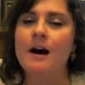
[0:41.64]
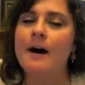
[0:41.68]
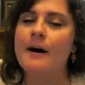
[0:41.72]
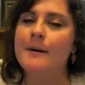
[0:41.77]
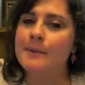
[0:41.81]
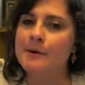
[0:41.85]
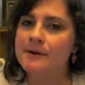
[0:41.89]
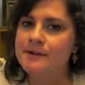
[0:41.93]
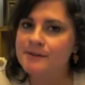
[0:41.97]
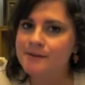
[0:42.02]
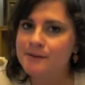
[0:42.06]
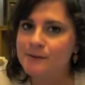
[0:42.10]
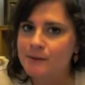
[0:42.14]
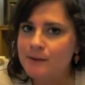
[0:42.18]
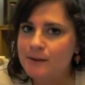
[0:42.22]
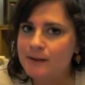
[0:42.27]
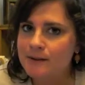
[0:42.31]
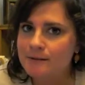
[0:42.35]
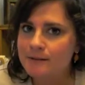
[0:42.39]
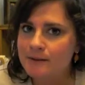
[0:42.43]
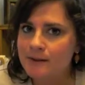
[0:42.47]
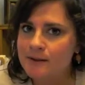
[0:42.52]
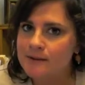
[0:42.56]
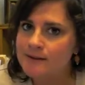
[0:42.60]
I'm also going
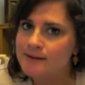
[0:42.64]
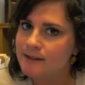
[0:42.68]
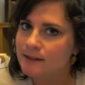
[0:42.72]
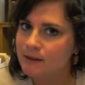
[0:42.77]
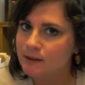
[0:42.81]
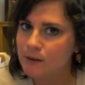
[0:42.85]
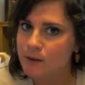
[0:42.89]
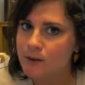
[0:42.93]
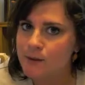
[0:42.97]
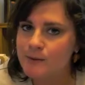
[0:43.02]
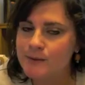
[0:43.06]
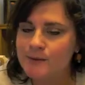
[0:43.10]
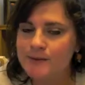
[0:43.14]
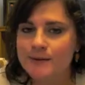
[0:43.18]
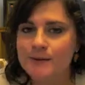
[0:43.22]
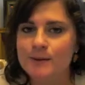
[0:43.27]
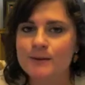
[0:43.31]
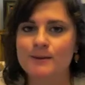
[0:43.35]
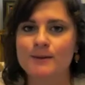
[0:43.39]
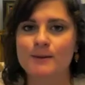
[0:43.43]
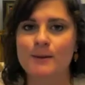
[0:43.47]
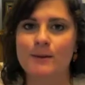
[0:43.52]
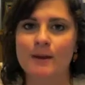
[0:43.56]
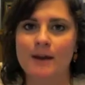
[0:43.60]
to be using notes
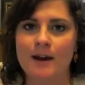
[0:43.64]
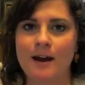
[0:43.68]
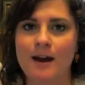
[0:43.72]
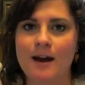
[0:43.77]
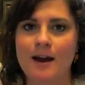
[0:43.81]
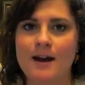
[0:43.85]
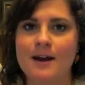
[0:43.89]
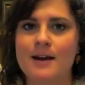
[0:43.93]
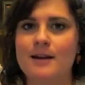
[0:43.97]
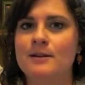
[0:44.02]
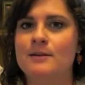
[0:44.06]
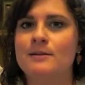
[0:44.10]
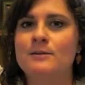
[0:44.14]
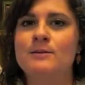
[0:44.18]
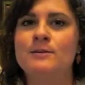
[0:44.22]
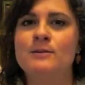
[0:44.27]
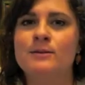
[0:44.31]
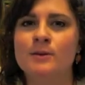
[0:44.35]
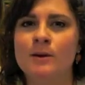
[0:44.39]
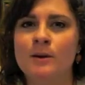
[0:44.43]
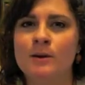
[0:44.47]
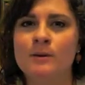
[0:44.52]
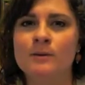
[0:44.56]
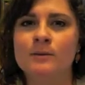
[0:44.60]
so that I
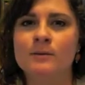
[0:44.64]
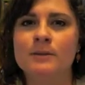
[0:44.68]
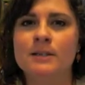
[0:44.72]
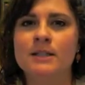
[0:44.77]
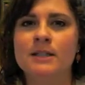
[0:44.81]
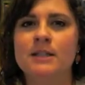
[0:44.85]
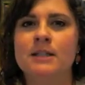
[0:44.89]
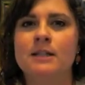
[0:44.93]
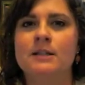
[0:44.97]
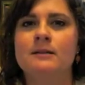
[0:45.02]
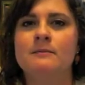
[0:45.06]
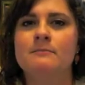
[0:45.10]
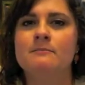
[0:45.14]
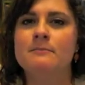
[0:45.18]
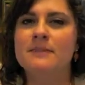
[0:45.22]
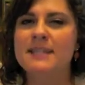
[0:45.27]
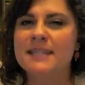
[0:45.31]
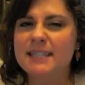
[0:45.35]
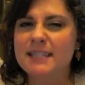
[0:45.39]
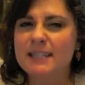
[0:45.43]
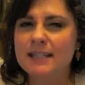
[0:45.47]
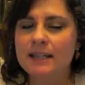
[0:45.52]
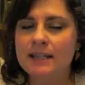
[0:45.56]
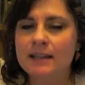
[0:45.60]
don't
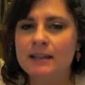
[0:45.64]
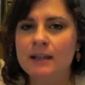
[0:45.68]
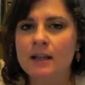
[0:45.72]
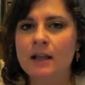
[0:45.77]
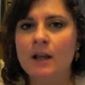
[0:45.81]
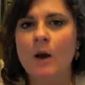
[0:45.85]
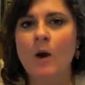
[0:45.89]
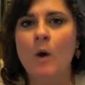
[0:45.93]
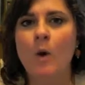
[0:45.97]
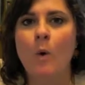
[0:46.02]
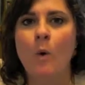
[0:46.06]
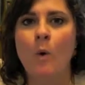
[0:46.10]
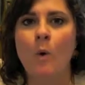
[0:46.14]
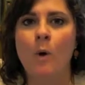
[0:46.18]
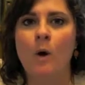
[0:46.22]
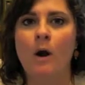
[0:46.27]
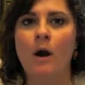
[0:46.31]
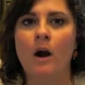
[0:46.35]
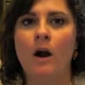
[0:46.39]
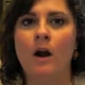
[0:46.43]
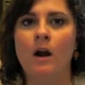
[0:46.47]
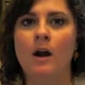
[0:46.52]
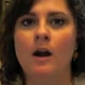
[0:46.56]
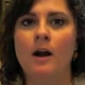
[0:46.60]
miss anything
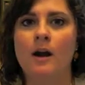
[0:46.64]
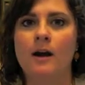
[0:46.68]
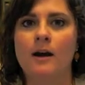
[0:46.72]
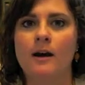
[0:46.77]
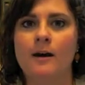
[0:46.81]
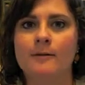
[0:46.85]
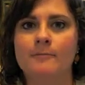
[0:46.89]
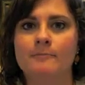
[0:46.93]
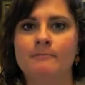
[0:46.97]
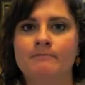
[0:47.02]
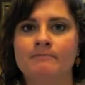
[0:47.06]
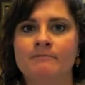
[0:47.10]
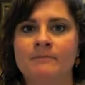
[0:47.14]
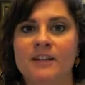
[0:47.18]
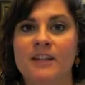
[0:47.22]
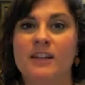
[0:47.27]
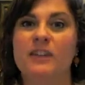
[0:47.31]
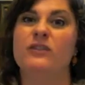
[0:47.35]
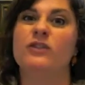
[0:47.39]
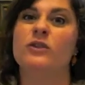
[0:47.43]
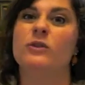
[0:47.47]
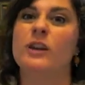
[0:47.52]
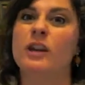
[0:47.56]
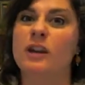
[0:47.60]
or
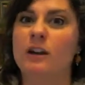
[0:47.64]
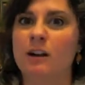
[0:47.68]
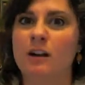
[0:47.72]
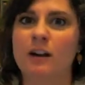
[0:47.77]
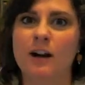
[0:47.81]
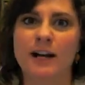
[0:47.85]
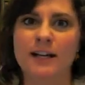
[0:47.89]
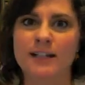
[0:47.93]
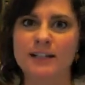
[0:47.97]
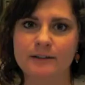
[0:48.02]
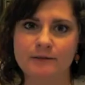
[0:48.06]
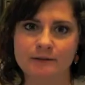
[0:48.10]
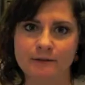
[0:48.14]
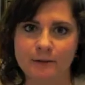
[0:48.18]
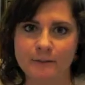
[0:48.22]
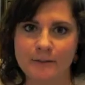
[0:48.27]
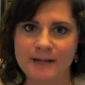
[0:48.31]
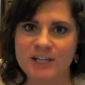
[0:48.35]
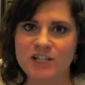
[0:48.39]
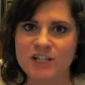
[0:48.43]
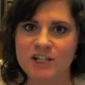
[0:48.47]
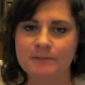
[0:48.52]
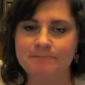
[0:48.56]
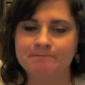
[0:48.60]
give you incorrect
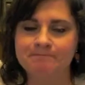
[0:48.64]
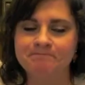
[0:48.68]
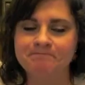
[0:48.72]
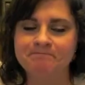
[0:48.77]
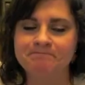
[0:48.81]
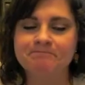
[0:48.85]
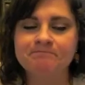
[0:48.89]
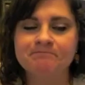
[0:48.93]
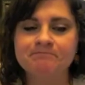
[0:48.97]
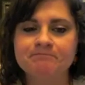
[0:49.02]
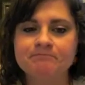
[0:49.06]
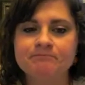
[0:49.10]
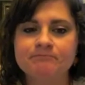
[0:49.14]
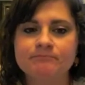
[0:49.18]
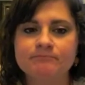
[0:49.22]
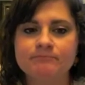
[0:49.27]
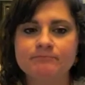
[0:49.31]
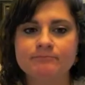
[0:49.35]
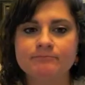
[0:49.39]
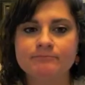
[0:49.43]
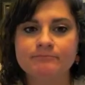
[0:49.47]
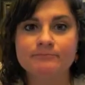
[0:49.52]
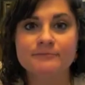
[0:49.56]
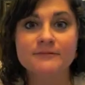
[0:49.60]
information.
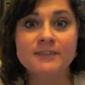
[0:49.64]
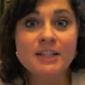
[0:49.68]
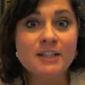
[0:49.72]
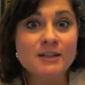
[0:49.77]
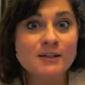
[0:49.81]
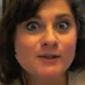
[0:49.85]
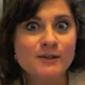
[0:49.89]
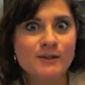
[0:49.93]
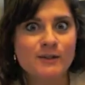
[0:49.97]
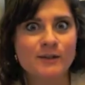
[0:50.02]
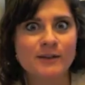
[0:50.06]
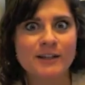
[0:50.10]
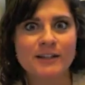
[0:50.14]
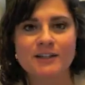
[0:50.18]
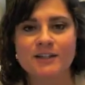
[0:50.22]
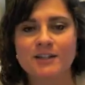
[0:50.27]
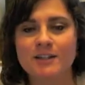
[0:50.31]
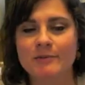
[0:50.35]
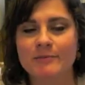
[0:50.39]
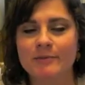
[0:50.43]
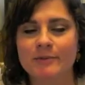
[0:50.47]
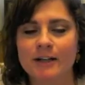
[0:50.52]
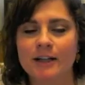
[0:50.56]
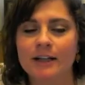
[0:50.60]
So let's
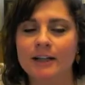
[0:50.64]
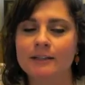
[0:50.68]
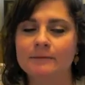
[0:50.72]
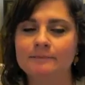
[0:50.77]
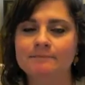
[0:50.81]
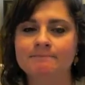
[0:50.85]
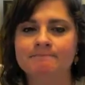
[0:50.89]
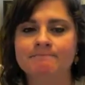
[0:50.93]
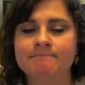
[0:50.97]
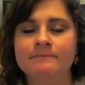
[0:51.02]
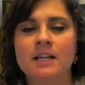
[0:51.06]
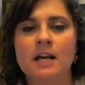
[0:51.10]
jump right in.